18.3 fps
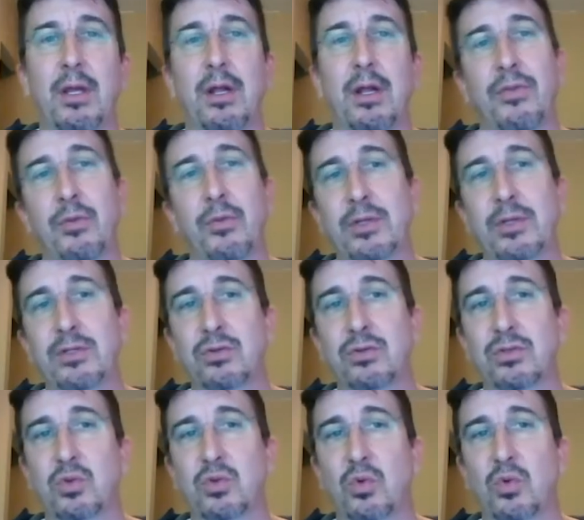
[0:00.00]
The
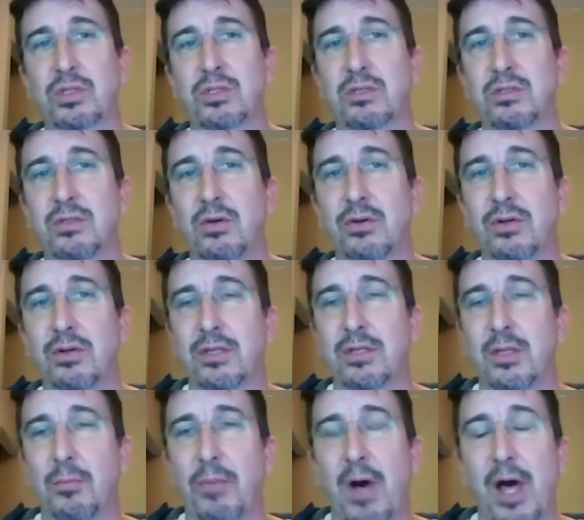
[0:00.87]
original source is noted
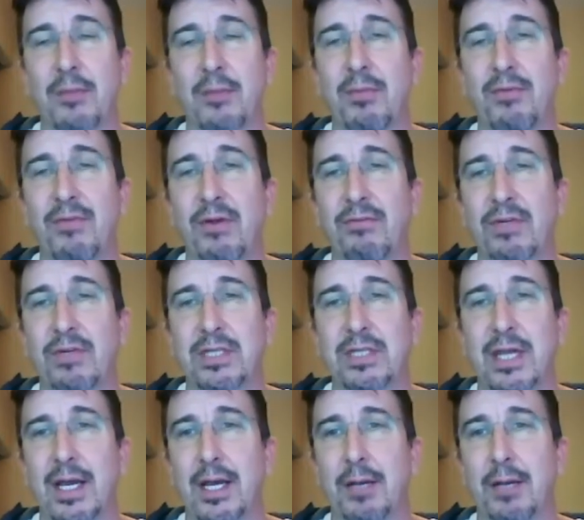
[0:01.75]
at the bottom of every
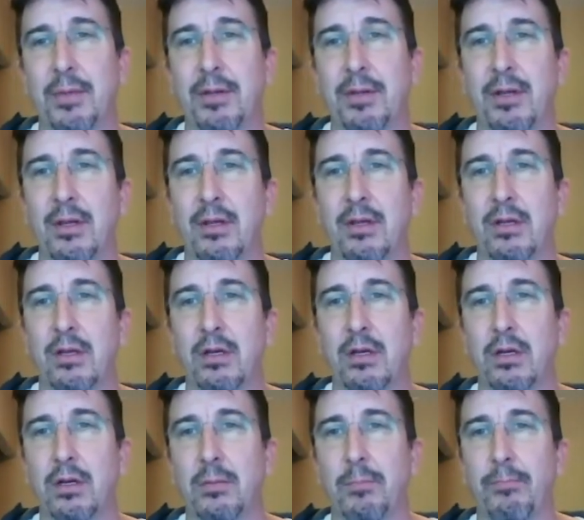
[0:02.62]
tab
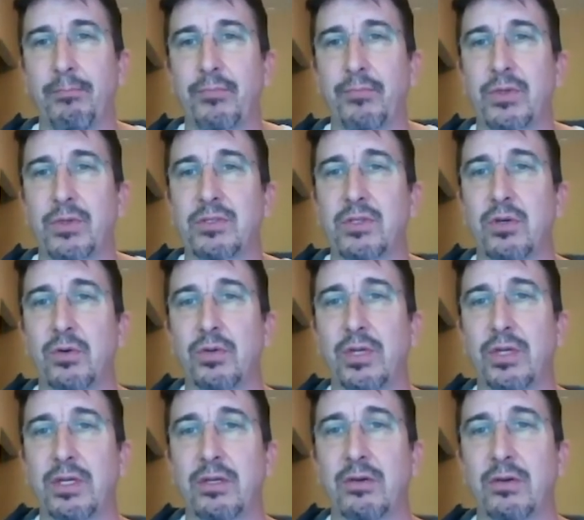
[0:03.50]

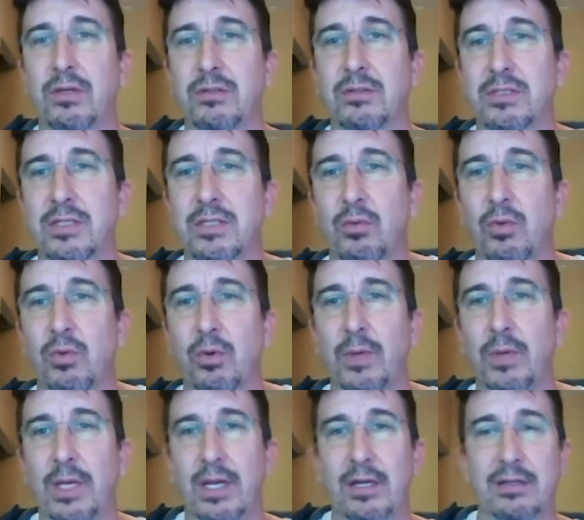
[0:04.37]
so that you can see
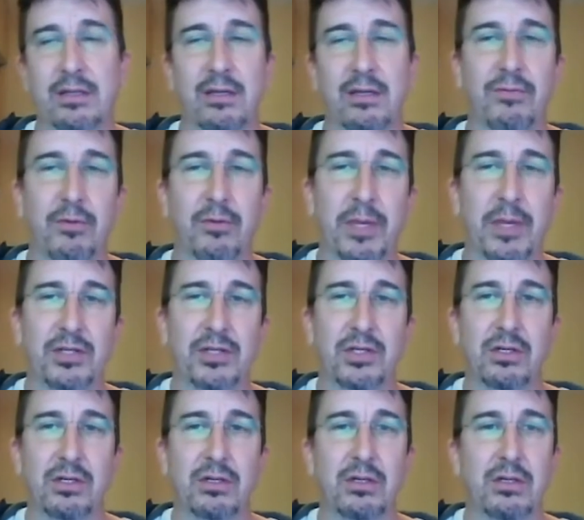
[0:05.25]
where we got the
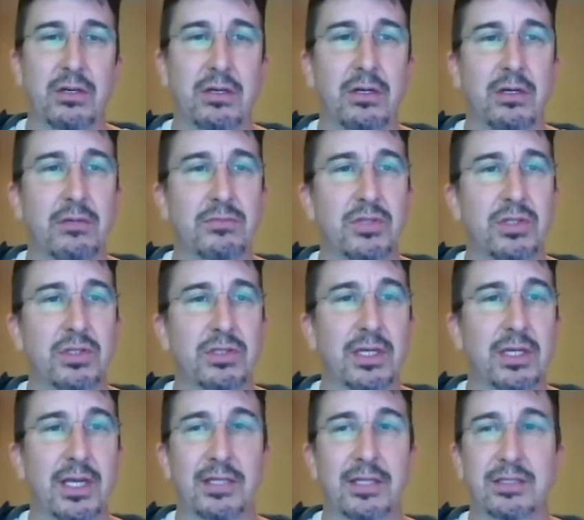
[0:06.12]
information,
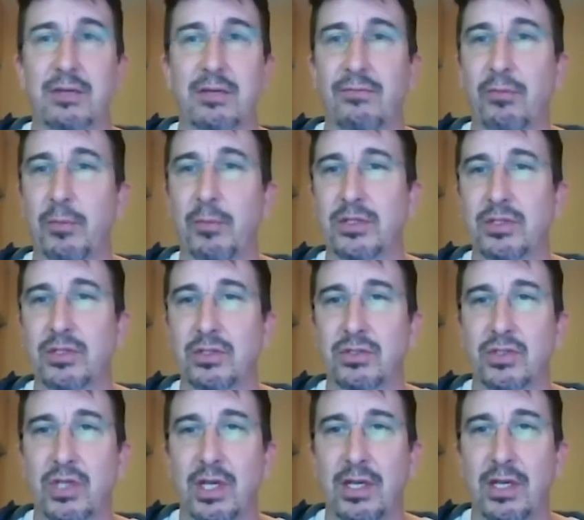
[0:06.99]
just in case the
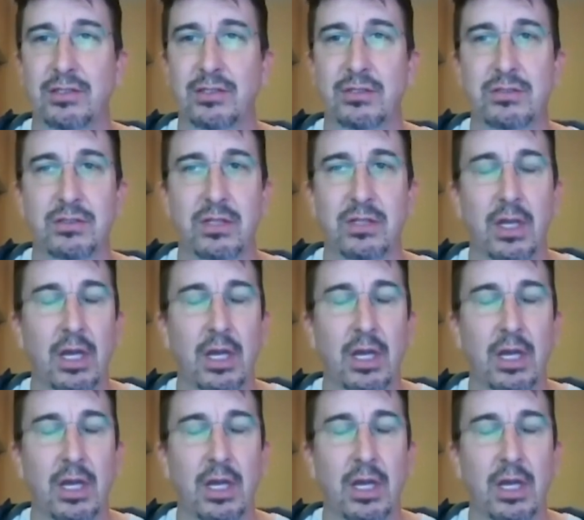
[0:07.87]
information changes,